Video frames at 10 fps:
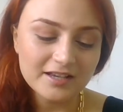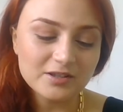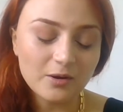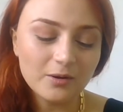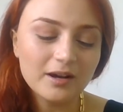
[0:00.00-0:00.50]

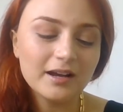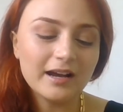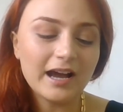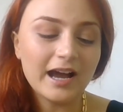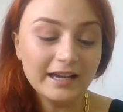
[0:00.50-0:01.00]
So
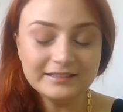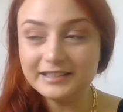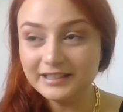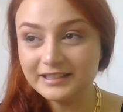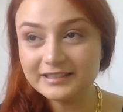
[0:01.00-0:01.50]
uh, I
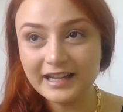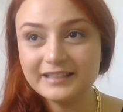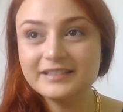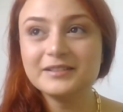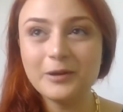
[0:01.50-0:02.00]
think
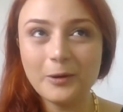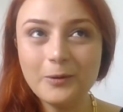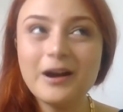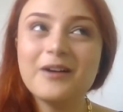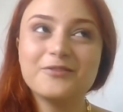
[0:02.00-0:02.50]
that
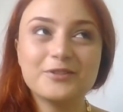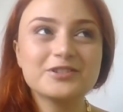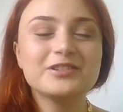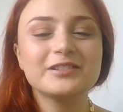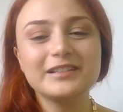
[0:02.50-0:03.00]
no,
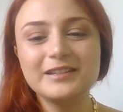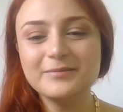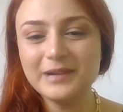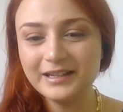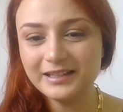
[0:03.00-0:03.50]
unfortunately,
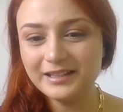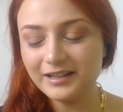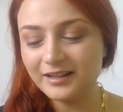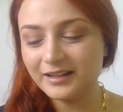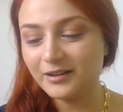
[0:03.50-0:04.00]

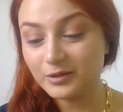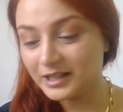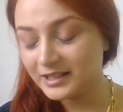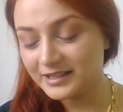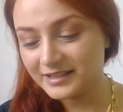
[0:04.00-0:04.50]
many uh,
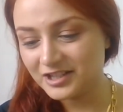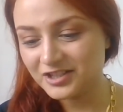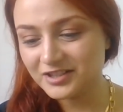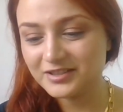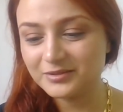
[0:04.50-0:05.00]

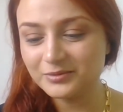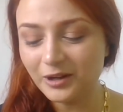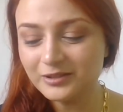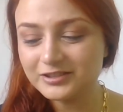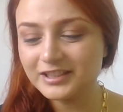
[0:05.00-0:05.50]
organizations do
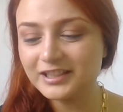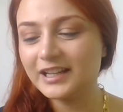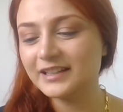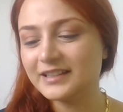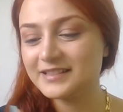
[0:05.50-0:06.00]
not
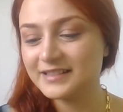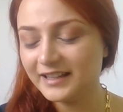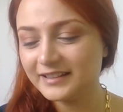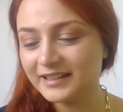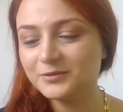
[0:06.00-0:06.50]
really
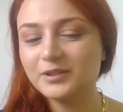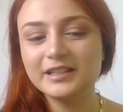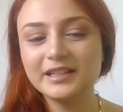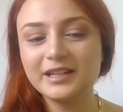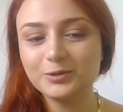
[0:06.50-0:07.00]
understand that what
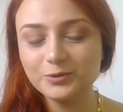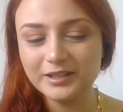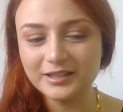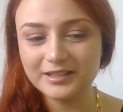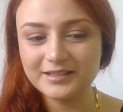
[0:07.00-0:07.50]
they are
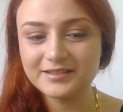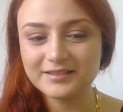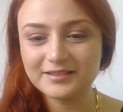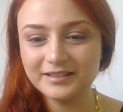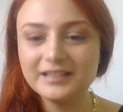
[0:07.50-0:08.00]
doing
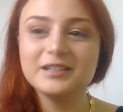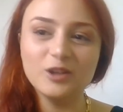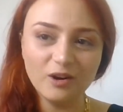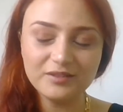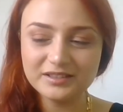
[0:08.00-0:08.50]
is really
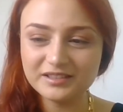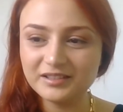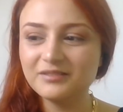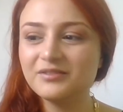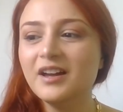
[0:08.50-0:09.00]

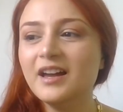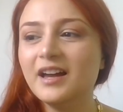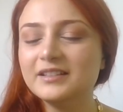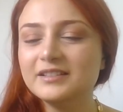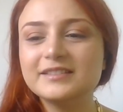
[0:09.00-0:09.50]
innovative
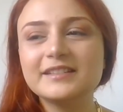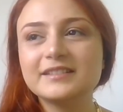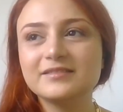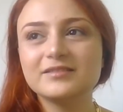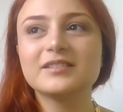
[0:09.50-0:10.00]
and it
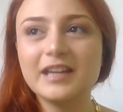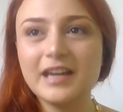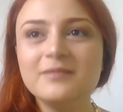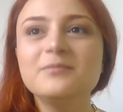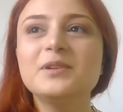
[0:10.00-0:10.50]

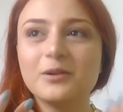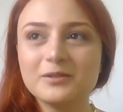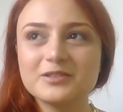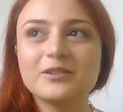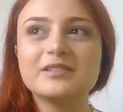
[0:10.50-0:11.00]
can be
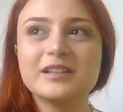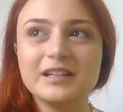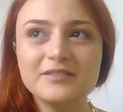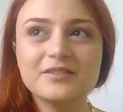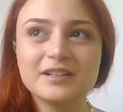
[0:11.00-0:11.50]
also
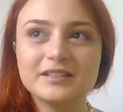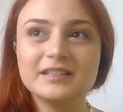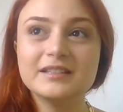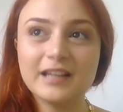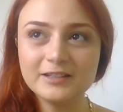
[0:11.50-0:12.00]
delivered
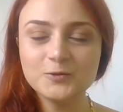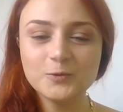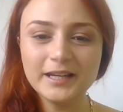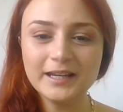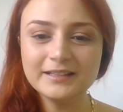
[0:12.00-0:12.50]
in that
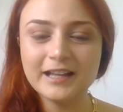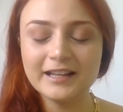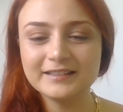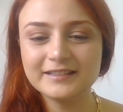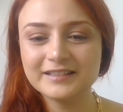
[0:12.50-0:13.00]
way
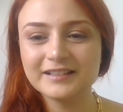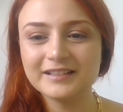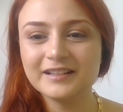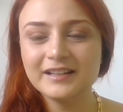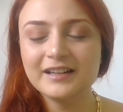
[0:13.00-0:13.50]
that
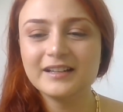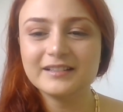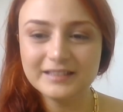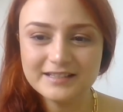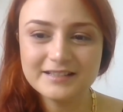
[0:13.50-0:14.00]
uh,
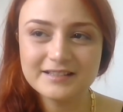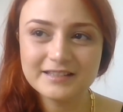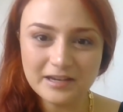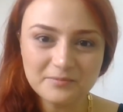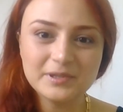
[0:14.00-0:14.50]
this
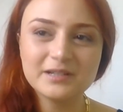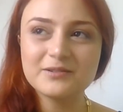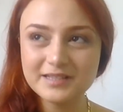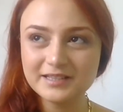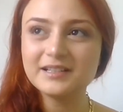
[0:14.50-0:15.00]
can be
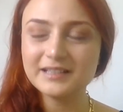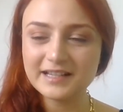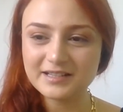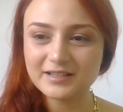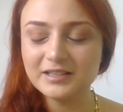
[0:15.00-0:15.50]
considered
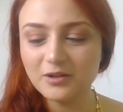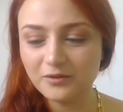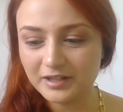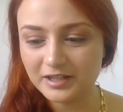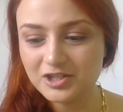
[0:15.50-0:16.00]
as an
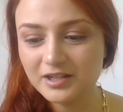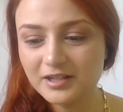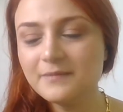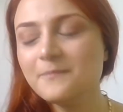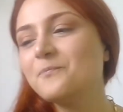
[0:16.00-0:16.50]

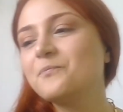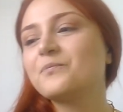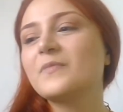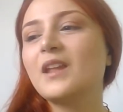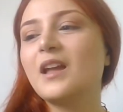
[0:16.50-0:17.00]
innovation
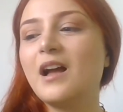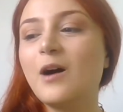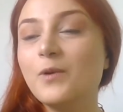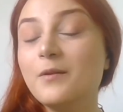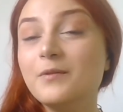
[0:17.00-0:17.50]
um,
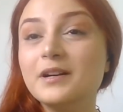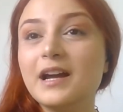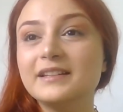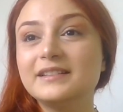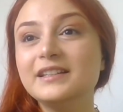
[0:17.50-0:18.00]
however,
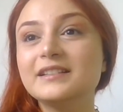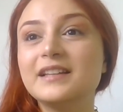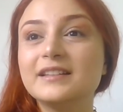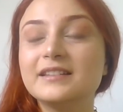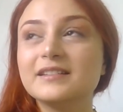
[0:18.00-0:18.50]
I think
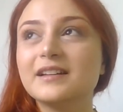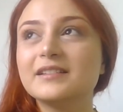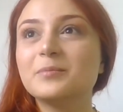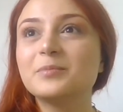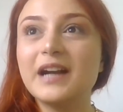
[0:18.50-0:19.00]
that the,
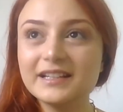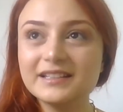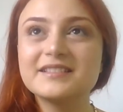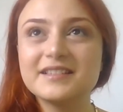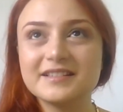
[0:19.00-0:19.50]
the,
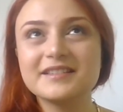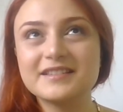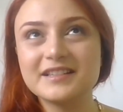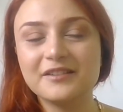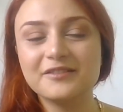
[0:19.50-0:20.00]
practices
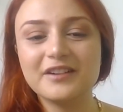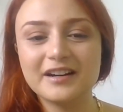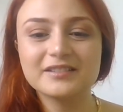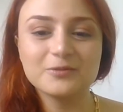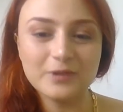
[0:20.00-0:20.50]
itself
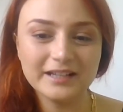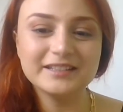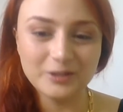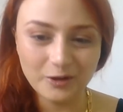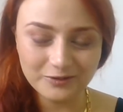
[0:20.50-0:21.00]
are quite
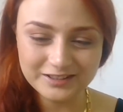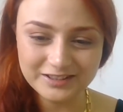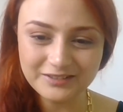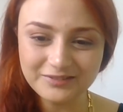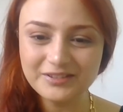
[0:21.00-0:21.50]

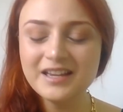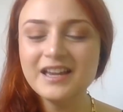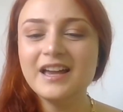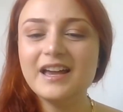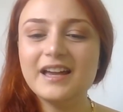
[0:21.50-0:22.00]
innovative
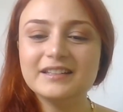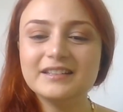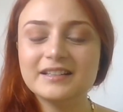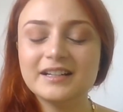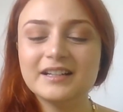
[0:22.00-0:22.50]
and
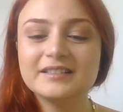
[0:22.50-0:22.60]
uh,